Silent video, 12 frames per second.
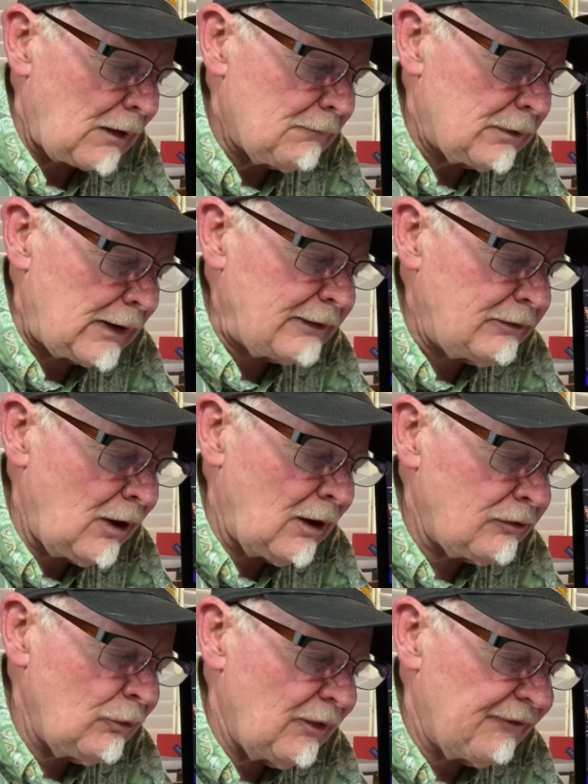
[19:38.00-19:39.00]
I
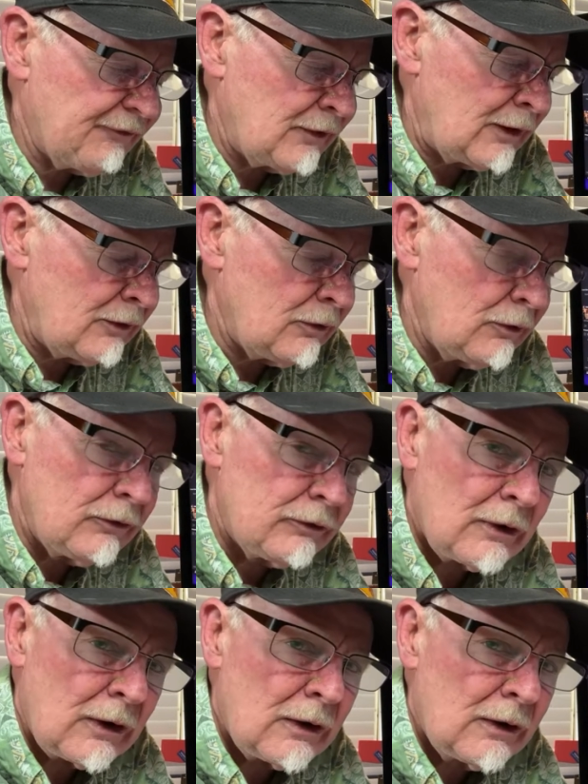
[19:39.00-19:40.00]
talked to a friend who's
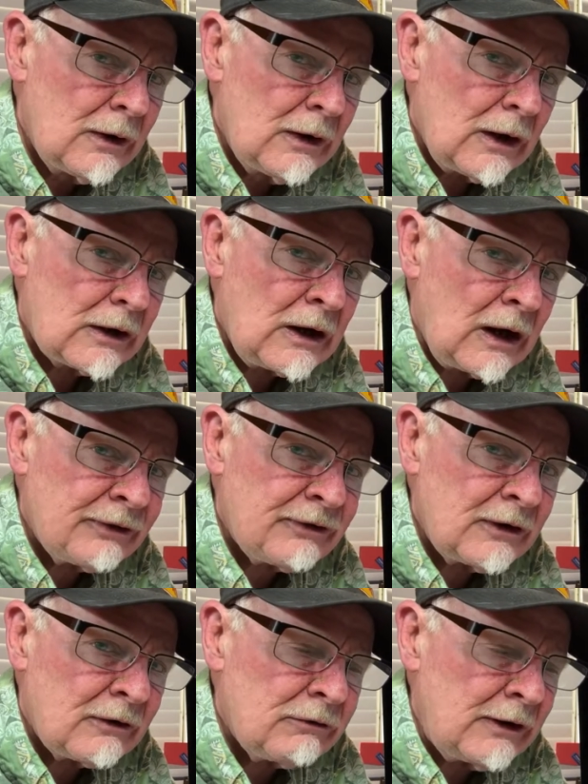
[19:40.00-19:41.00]
a
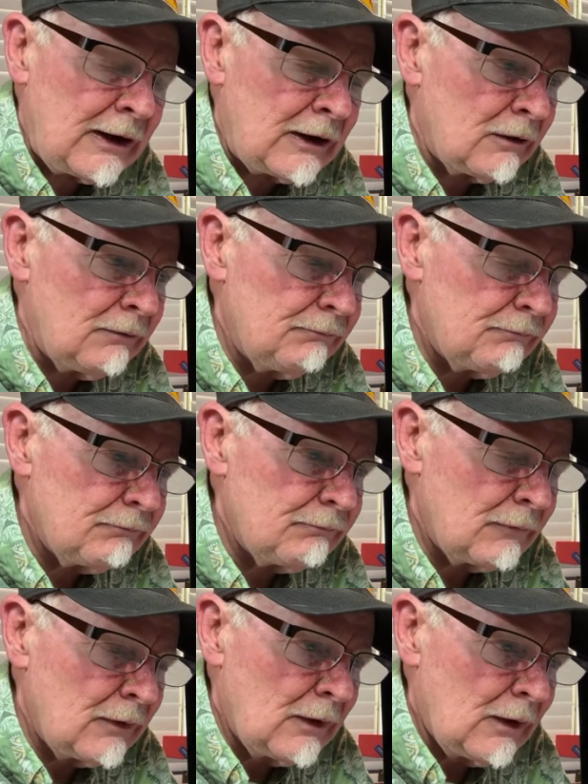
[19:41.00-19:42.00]
content creator.
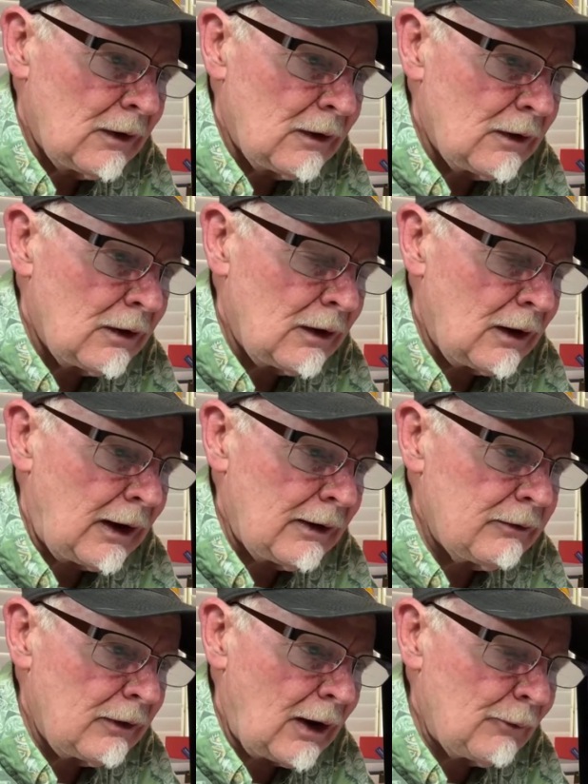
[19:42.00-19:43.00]

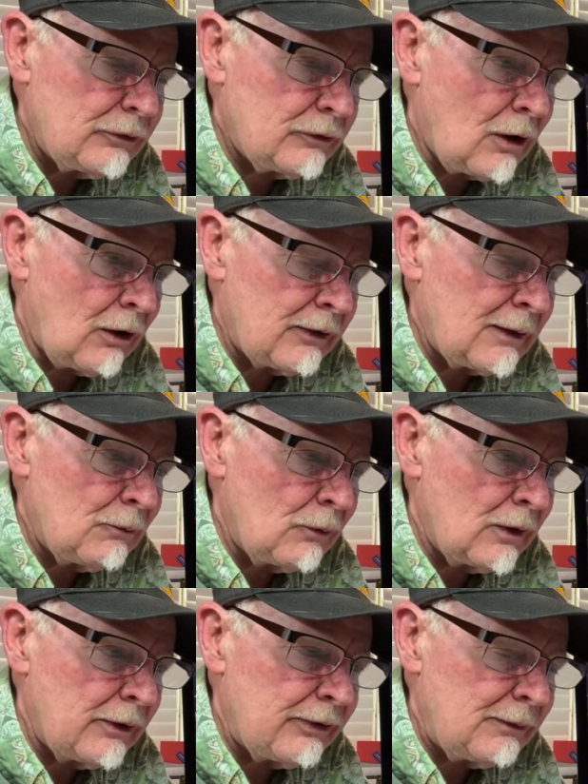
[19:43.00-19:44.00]
I would call him
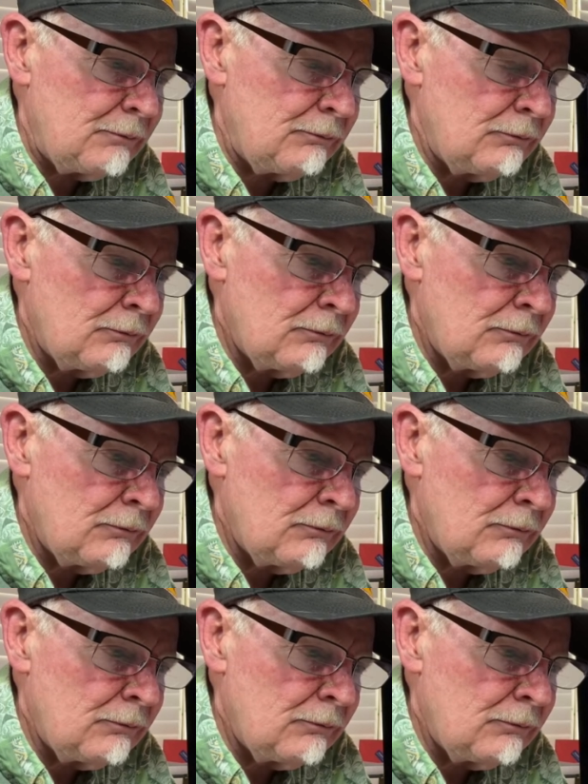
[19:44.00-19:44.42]
one of the